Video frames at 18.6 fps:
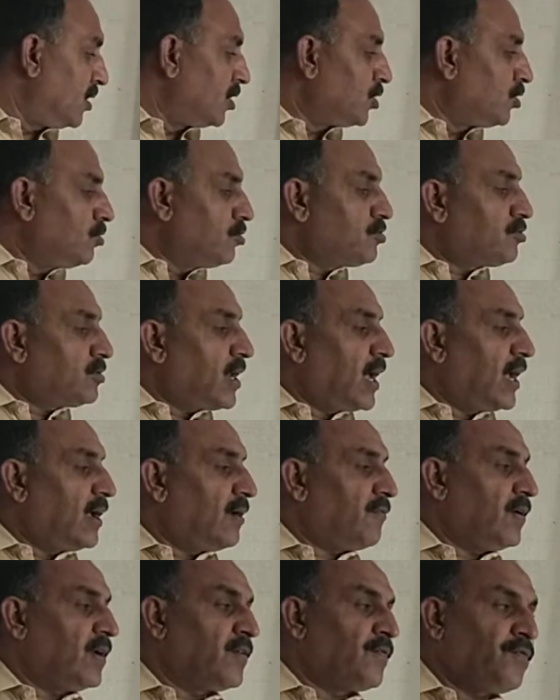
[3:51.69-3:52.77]
You should
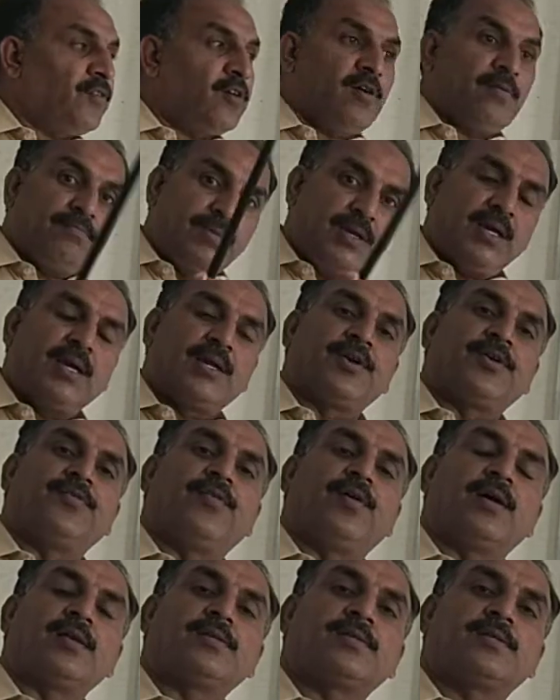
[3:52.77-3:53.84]
have informed me in
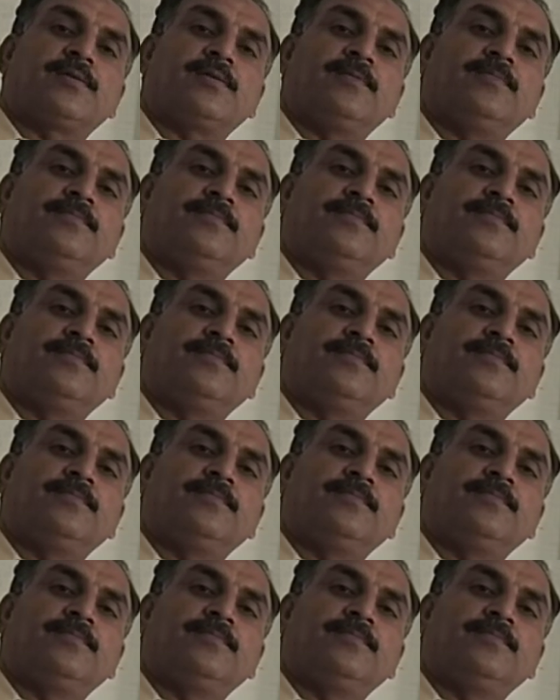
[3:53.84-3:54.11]
advance.